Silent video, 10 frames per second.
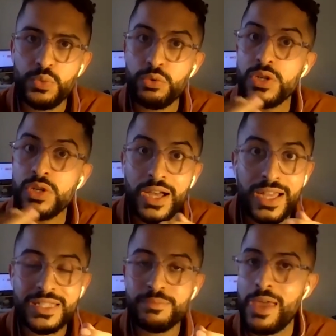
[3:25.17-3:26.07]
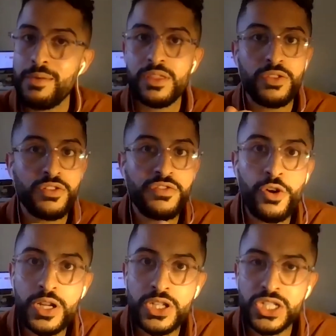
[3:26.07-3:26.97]
We realize maybe that the
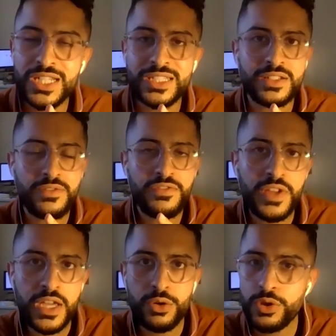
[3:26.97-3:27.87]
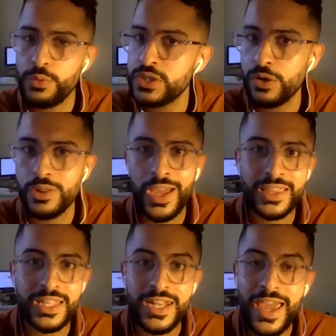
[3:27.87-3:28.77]
furniture doesn't fit, or that we don't
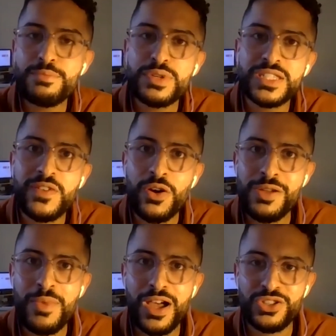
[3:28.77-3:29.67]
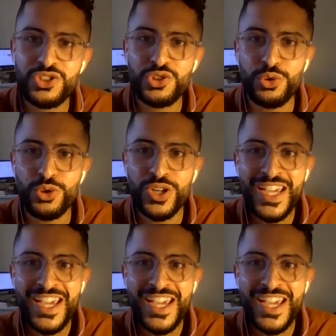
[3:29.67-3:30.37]
like the neighbors very much, or